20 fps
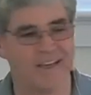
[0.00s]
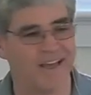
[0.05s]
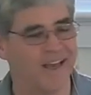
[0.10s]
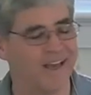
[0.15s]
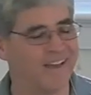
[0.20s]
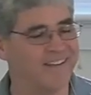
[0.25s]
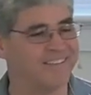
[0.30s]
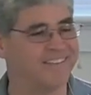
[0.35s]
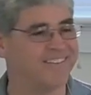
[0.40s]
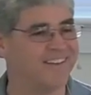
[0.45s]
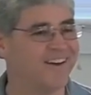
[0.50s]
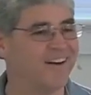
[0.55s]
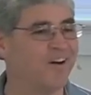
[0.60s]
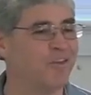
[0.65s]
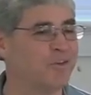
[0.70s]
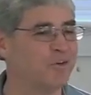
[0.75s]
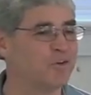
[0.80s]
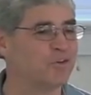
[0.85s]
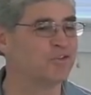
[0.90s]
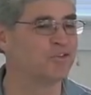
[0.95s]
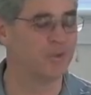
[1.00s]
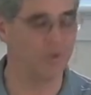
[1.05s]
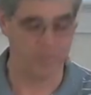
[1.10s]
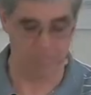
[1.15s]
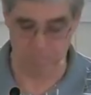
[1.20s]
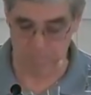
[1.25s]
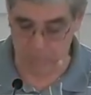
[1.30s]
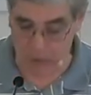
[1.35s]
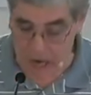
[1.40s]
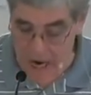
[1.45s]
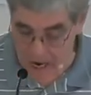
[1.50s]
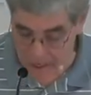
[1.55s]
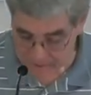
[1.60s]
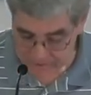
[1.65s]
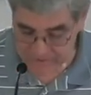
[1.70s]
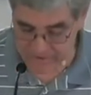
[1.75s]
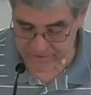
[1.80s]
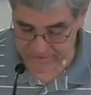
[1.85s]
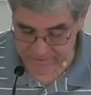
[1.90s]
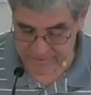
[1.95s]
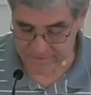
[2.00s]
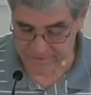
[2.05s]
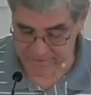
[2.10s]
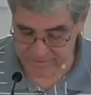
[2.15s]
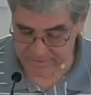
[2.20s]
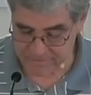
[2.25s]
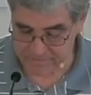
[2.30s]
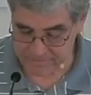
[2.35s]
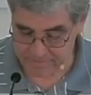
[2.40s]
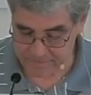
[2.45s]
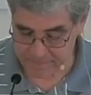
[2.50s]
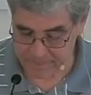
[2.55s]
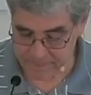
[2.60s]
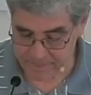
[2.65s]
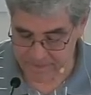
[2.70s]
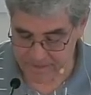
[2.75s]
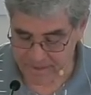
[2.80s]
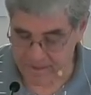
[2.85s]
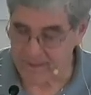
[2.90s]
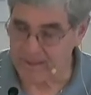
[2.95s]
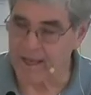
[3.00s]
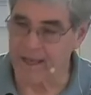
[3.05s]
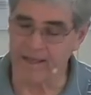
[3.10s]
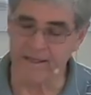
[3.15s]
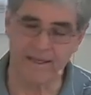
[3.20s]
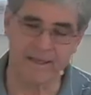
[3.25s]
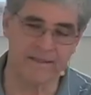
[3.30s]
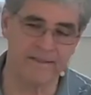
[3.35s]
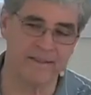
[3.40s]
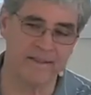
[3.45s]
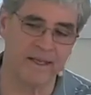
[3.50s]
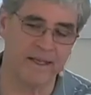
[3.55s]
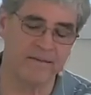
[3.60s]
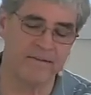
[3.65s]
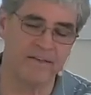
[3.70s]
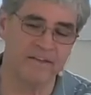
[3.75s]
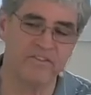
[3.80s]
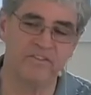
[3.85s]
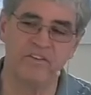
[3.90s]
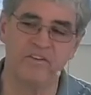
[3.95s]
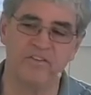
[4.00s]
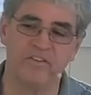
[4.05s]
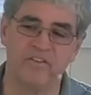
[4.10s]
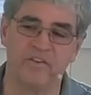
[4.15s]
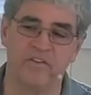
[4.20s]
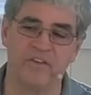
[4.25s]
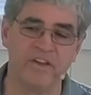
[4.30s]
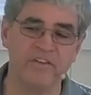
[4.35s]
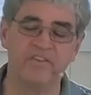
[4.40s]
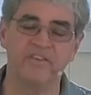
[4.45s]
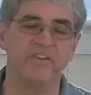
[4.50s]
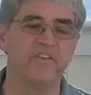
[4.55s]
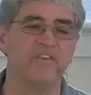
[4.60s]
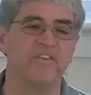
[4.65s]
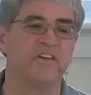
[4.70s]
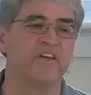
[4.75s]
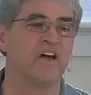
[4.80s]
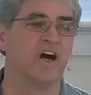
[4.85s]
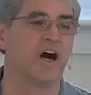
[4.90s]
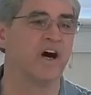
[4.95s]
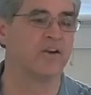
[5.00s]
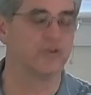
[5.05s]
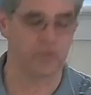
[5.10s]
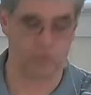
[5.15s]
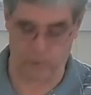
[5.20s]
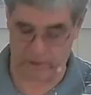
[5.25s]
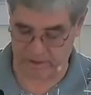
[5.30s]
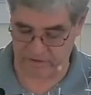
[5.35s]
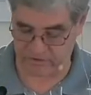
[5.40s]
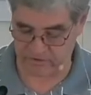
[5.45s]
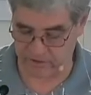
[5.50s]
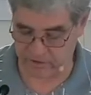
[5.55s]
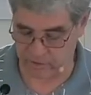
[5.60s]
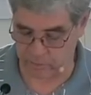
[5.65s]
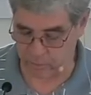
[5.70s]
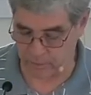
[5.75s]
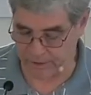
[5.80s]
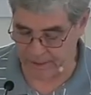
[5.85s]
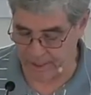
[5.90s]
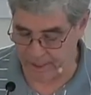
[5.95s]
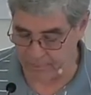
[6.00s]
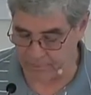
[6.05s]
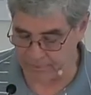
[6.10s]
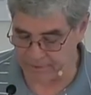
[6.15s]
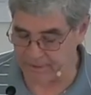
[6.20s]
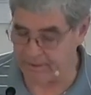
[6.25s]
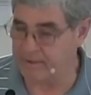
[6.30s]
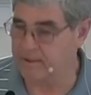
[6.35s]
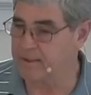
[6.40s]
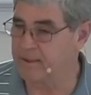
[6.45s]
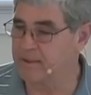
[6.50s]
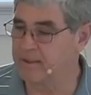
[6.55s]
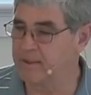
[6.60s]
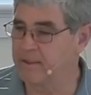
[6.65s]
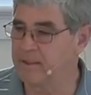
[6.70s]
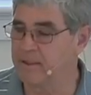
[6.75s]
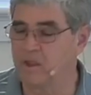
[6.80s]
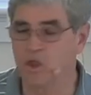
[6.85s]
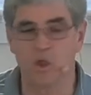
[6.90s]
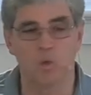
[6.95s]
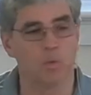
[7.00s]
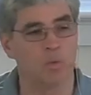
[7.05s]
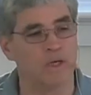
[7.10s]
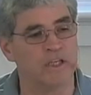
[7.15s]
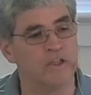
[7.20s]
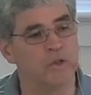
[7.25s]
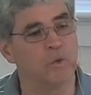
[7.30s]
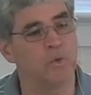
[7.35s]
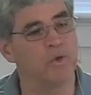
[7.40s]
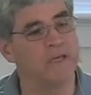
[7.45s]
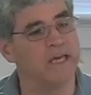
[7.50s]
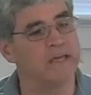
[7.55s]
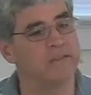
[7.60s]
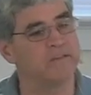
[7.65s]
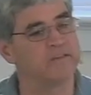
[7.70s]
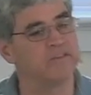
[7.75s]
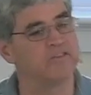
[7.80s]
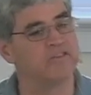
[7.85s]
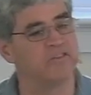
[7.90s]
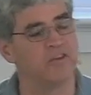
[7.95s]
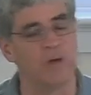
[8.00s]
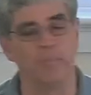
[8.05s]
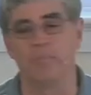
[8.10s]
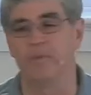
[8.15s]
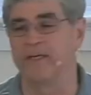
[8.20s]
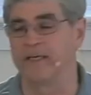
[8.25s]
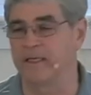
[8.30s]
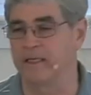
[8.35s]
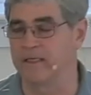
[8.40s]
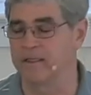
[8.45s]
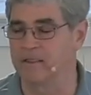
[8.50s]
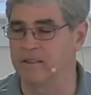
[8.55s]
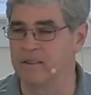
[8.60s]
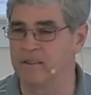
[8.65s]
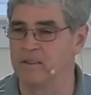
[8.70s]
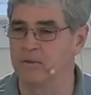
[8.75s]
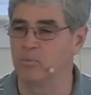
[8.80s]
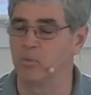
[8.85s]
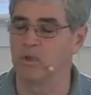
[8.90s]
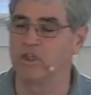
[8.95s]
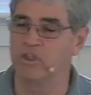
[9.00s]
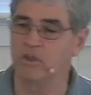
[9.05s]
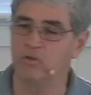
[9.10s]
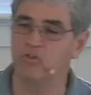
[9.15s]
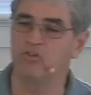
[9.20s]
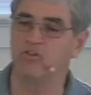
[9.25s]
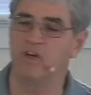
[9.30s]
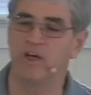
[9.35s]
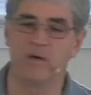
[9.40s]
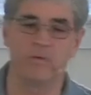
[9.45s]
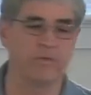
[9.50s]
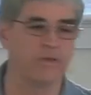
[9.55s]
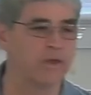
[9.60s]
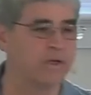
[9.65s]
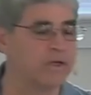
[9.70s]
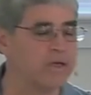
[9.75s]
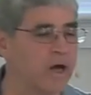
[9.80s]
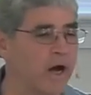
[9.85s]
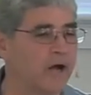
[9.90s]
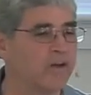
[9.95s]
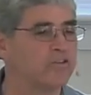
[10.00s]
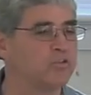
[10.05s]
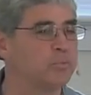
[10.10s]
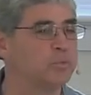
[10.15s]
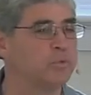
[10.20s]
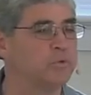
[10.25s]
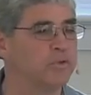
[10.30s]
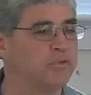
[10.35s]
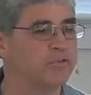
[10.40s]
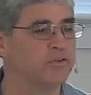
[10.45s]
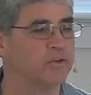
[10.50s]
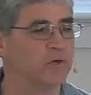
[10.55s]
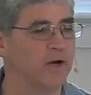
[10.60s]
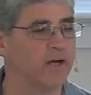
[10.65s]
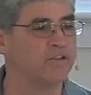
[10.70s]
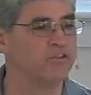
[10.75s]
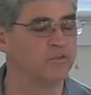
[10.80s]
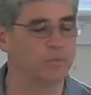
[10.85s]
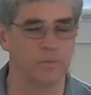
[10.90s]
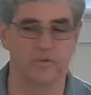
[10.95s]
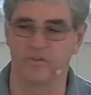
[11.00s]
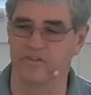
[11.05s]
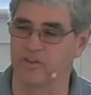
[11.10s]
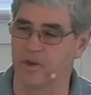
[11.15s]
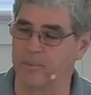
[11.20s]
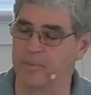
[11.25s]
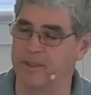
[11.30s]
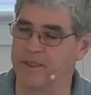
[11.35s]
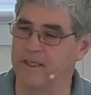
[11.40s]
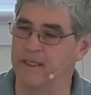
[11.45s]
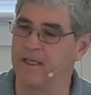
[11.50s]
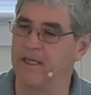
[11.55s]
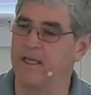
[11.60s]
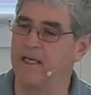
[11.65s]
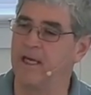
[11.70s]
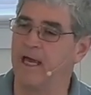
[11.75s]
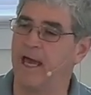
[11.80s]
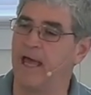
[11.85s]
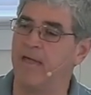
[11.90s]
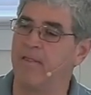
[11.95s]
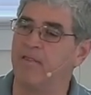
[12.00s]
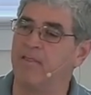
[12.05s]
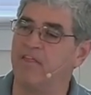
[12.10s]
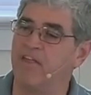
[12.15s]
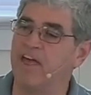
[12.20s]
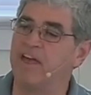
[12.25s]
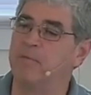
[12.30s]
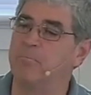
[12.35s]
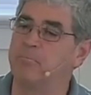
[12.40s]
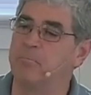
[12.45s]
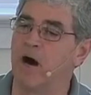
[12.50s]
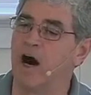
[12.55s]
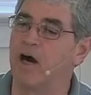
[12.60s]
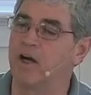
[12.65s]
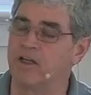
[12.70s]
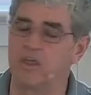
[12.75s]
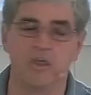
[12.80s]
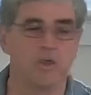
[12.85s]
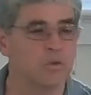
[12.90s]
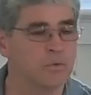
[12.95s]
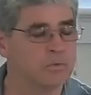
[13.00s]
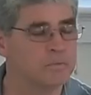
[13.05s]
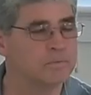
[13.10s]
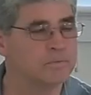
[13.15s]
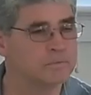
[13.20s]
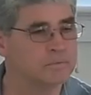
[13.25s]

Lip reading: and others mocked. And this is the contrast in the reality. When you get somebody, when you share the gospel of Christ with somebody and they mock you,